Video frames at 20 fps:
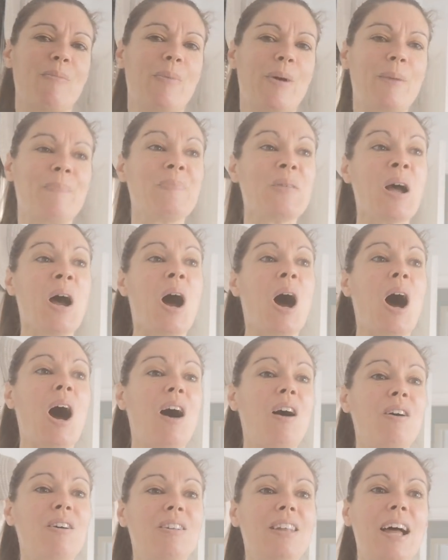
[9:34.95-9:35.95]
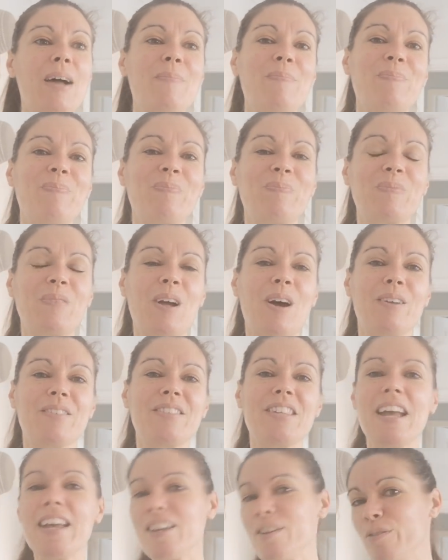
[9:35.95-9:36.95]
But I'll
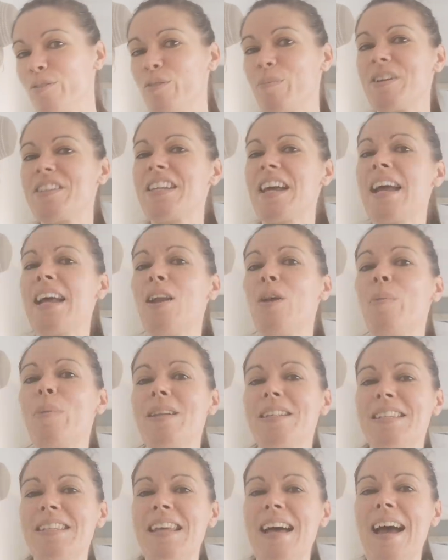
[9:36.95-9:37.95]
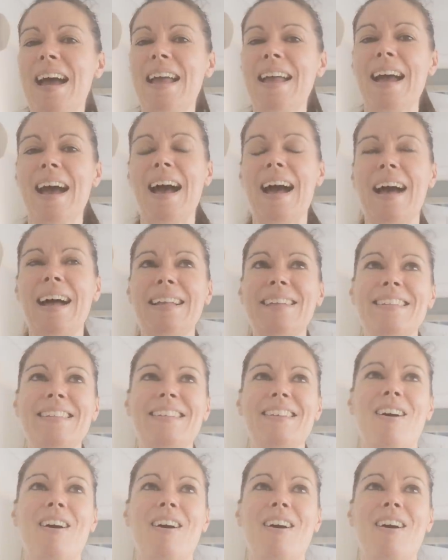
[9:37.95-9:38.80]
take you through my day a little bit today and